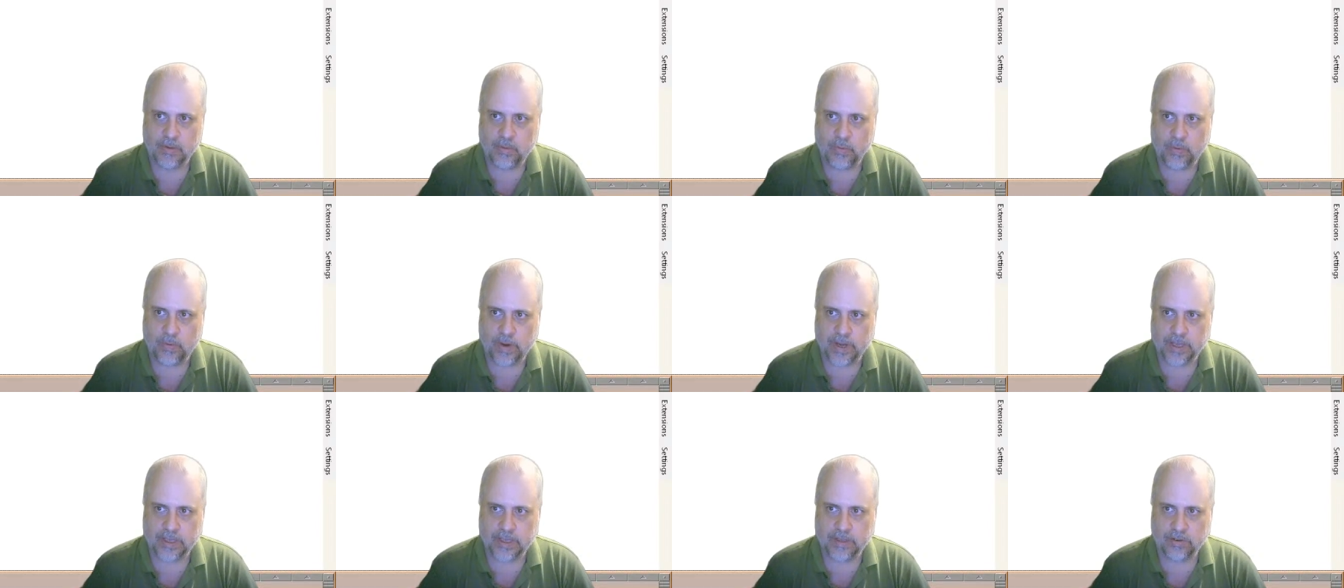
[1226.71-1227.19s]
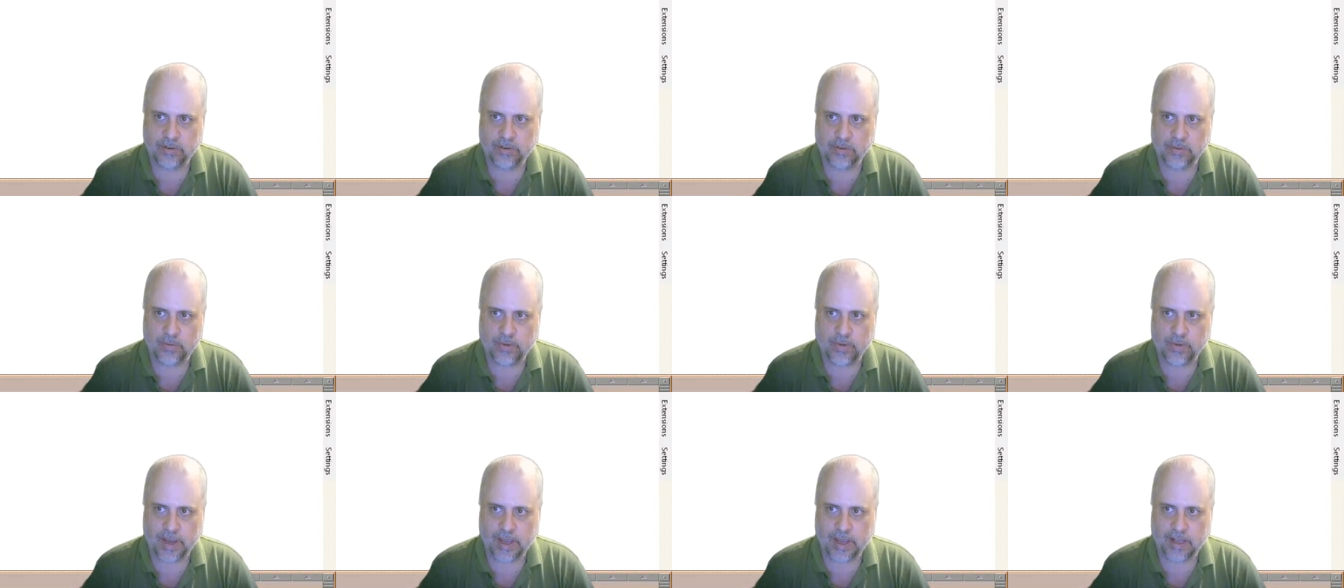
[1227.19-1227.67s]
when or
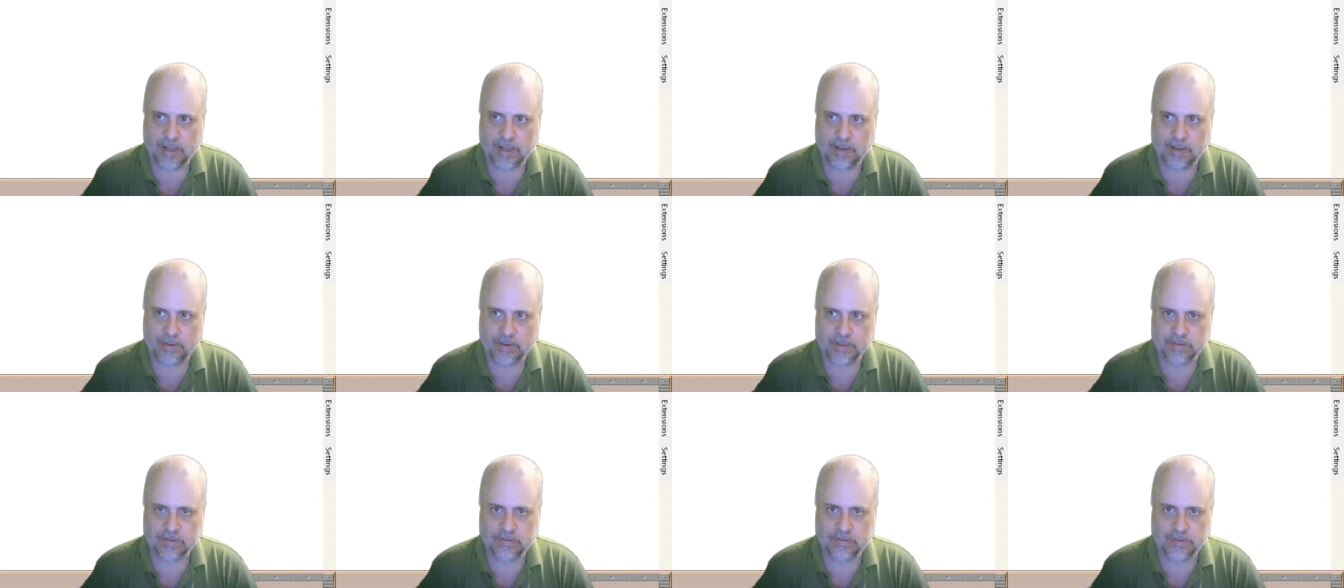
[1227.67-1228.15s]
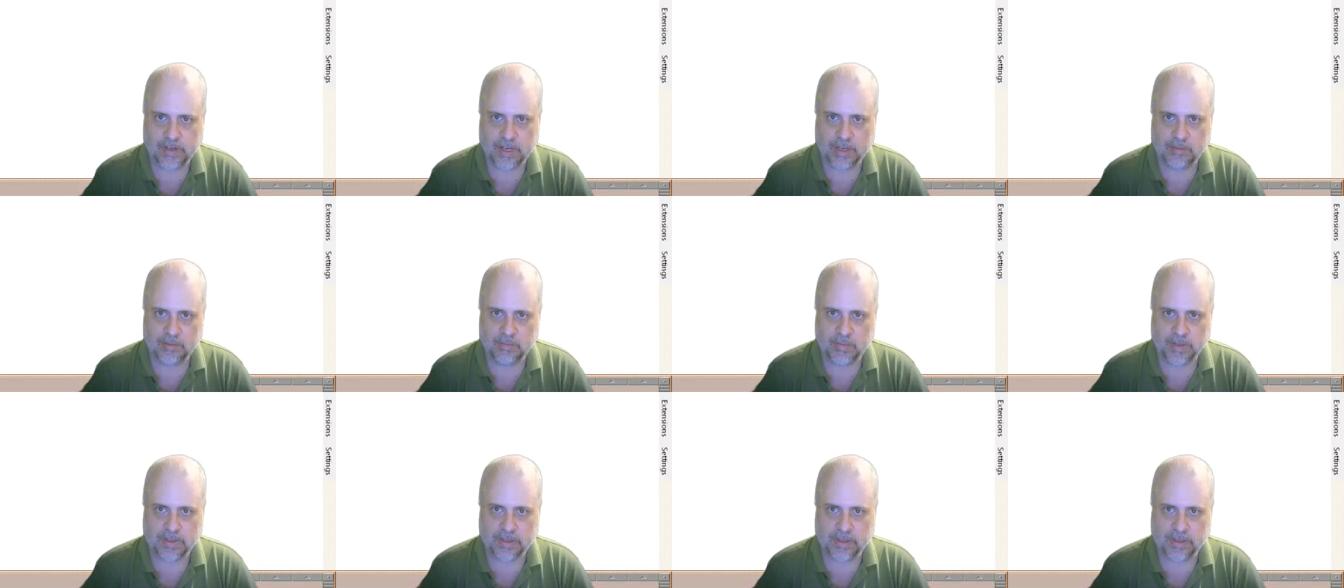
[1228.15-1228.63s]
while was
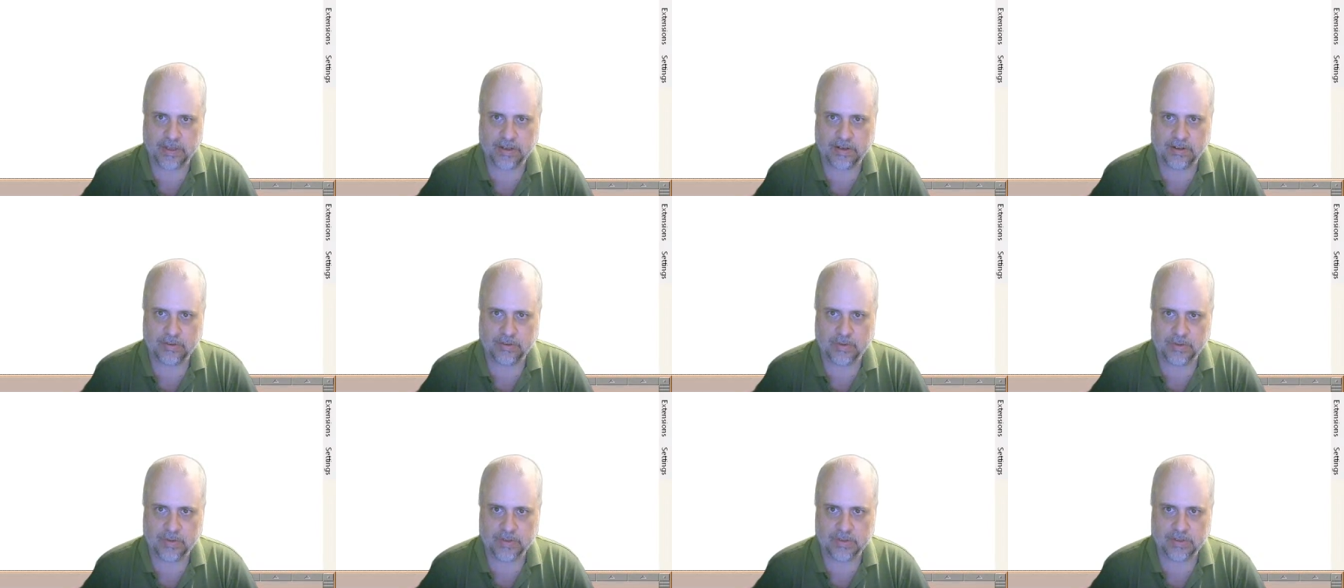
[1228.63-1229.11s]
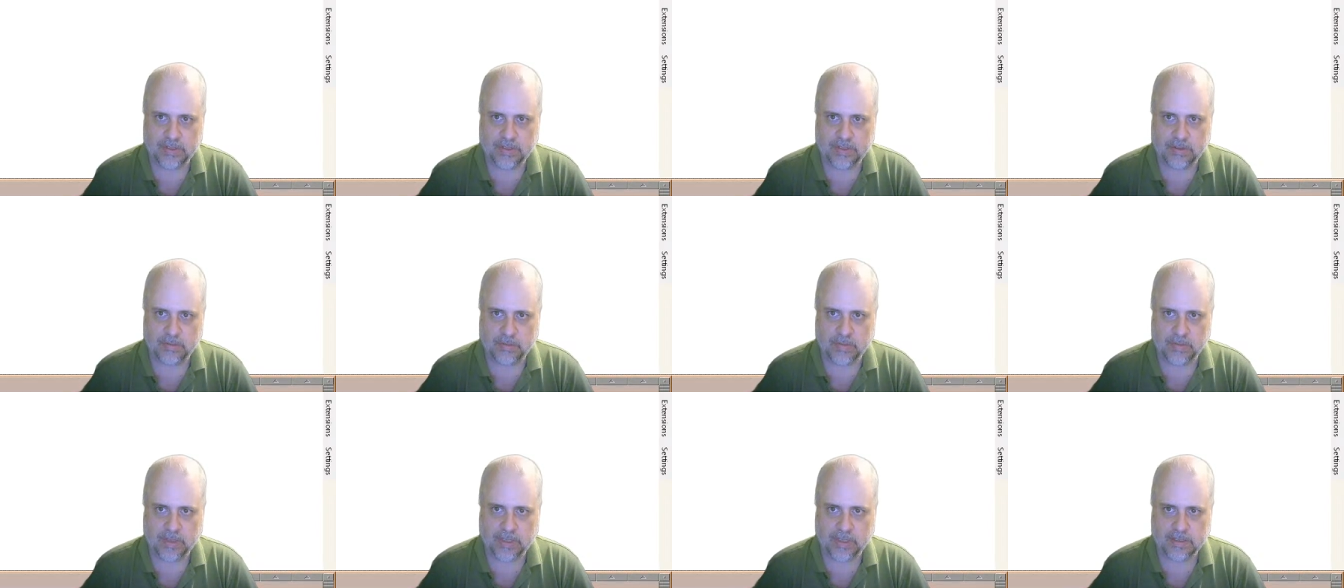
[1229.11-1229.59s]
fine, but the early words
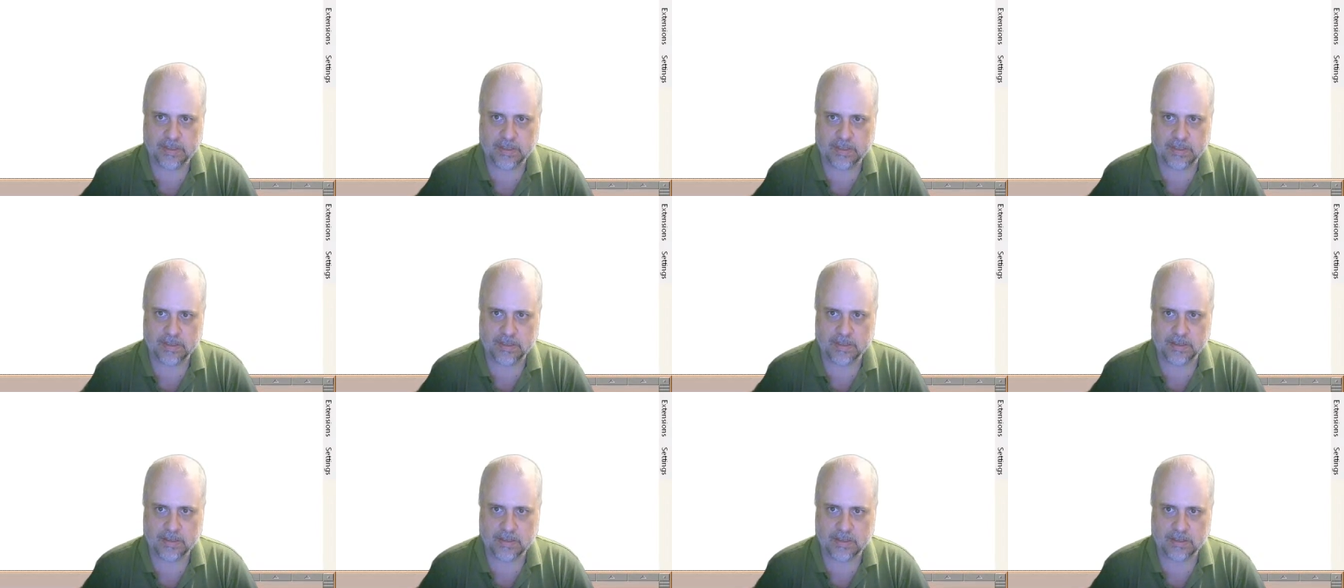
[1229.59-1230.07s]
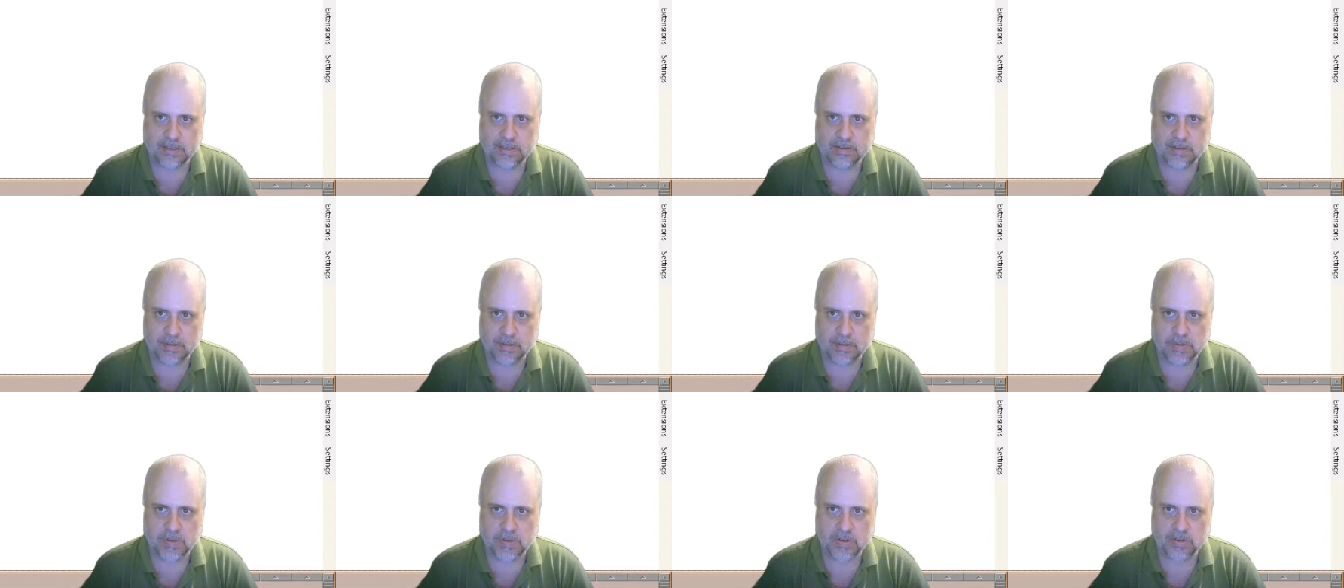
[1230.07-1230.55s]
didn't make sense. The
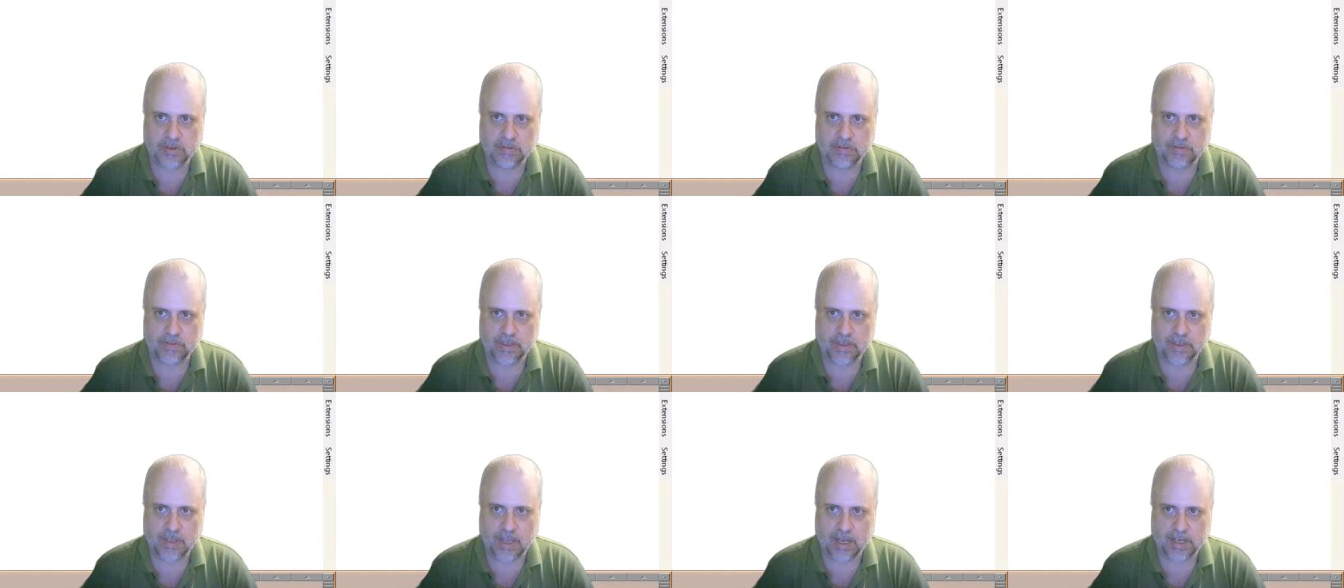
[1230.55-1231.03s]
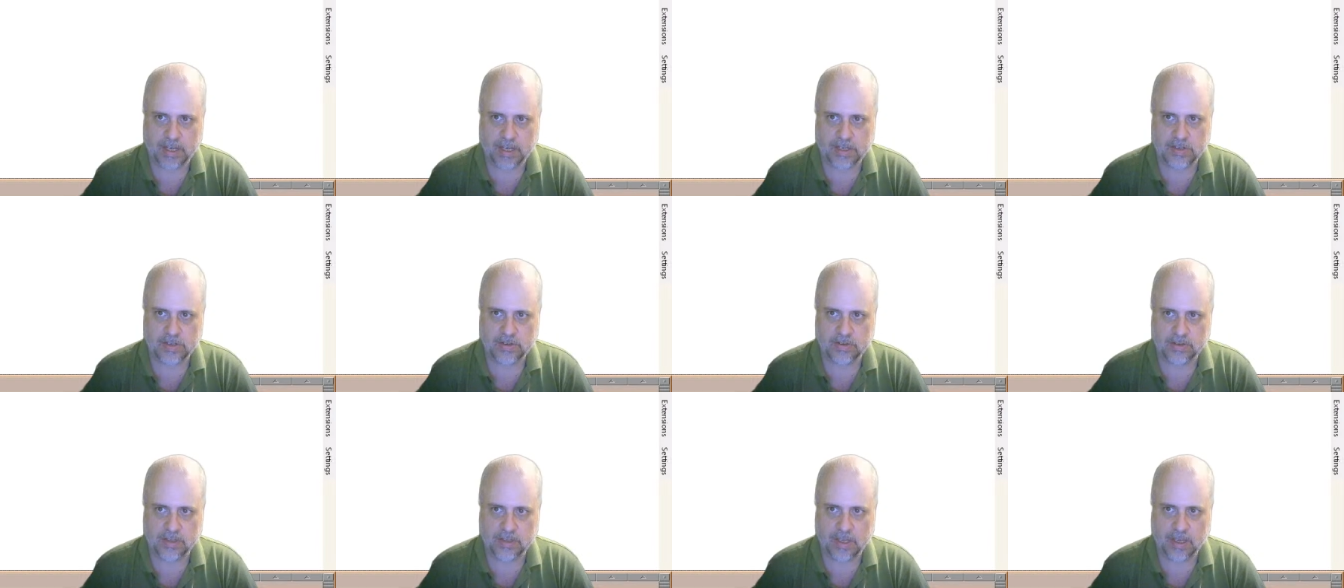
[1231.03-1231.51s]
description of an
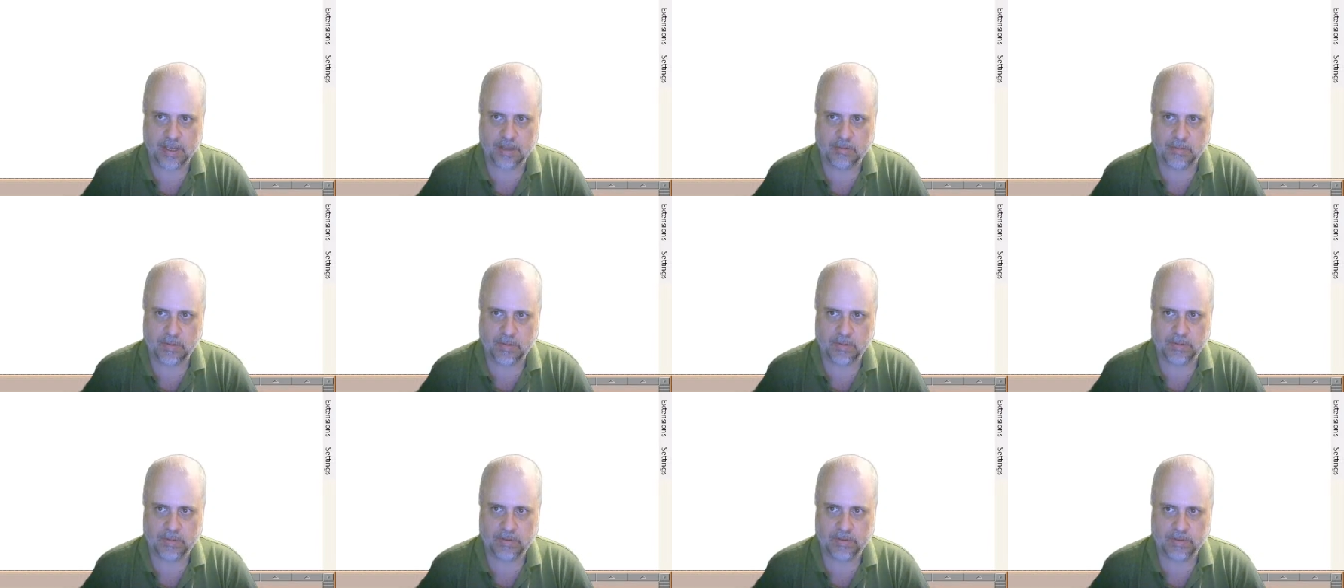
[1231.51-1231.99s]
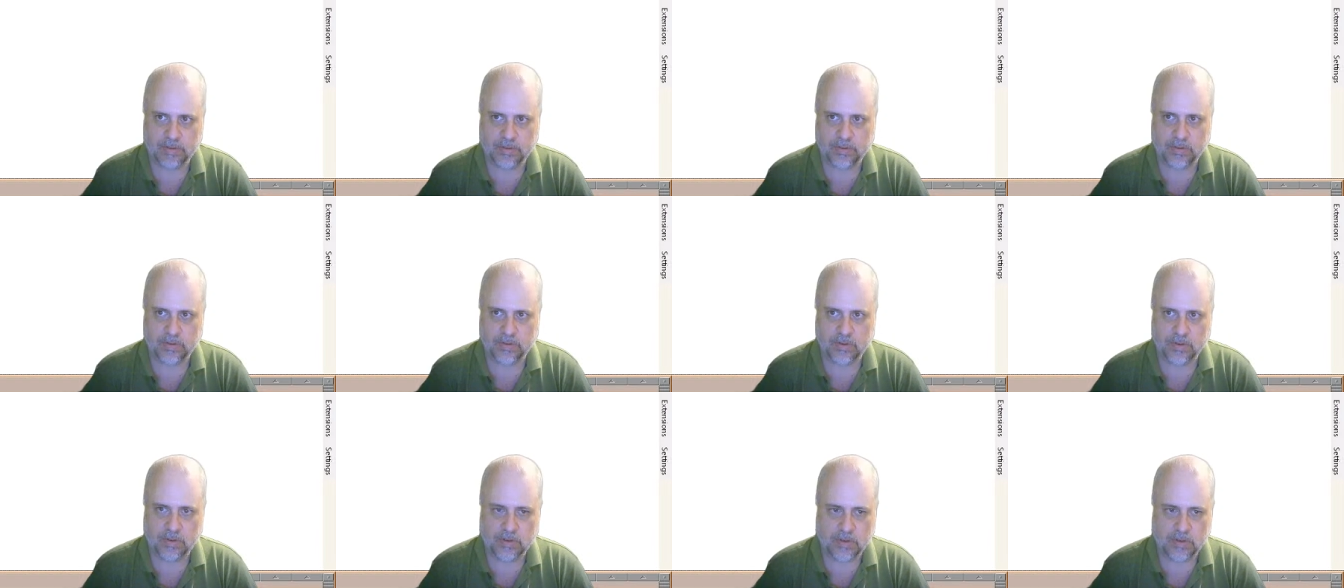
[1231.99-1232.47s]
action I am able to.